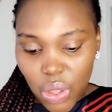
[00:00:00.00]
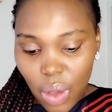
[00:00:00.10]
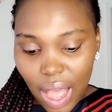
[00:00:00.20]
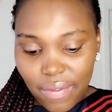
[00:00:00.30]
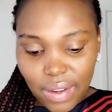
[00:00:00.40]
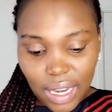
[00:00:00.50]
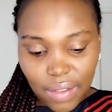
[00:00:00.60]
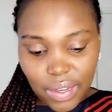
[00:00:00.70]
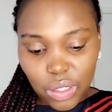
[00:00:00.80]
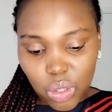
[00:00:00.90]
You have
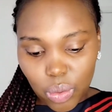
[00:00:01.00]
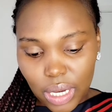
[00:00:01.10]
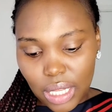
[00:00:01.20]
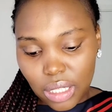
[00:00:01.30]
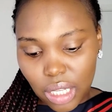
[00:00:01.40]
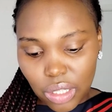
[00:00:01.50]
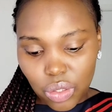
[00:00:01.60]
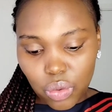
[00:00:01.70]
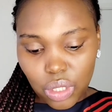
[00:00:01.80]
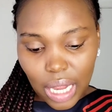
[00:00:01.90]
lived in Sweden
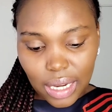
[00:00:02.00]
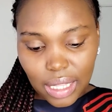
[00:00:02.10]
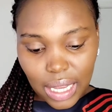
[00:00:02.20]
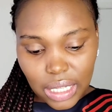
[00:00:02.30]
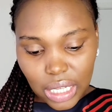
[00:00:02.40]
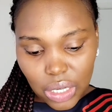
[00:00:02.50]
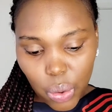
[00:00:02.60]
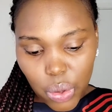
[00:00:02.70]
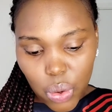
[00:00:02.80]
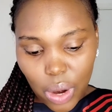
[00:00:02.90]
since you turned 13,
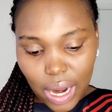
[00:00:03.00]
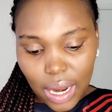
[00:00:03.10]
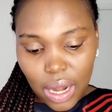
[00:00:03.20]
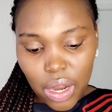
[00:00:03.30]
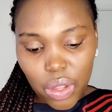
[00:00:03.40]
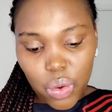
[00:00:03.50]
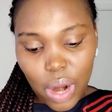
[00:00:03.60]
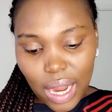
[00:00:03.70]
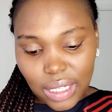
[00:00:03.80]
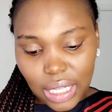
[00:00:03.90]
or you are
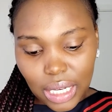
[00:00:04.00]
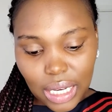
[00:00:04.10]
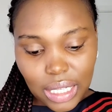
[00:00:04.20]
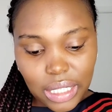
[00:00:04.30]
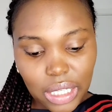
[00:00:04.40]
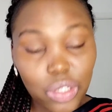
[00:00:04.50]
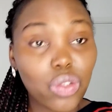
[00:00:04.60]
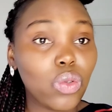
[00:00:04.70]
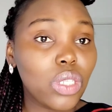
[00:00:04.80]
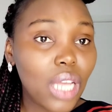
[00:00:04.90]
stateless
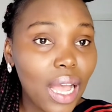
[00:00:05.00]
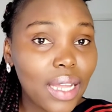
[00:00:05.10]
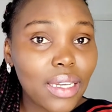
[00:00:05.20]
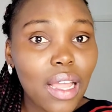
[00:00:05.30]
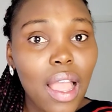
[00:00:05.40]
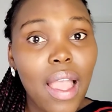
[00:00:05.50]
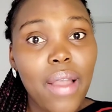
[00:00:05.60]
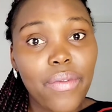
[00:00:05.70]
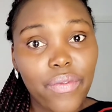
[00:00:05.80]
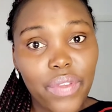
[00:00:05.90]
since you turned
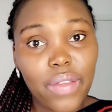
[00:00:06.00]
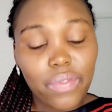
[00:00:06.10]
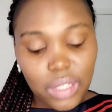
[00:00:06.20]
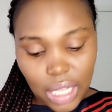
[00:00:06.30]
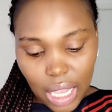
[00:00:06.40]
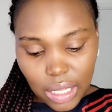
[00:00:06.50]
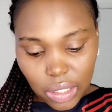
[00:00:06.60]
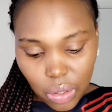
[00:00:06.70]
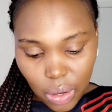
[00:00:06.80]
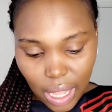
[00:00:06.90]

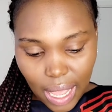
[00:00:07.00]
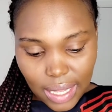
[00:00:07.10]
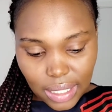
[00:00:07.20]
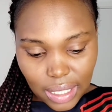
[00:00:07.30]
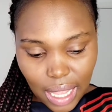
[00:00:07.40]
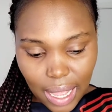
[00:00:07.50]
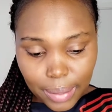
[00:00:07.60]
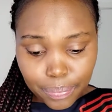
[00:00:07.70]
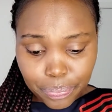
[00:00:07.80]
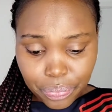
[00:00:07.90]
15. So guys,
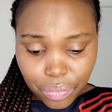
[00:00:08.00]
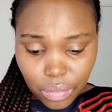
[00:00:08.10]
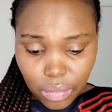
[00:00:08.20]
yeah,